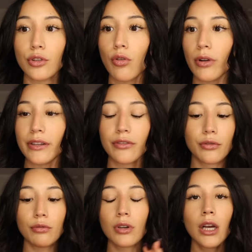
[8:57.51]
You're going
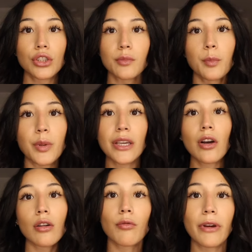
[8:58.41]
to just be
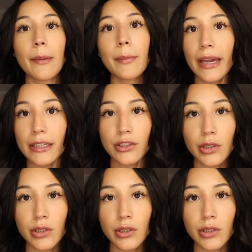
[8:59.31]
on a rampage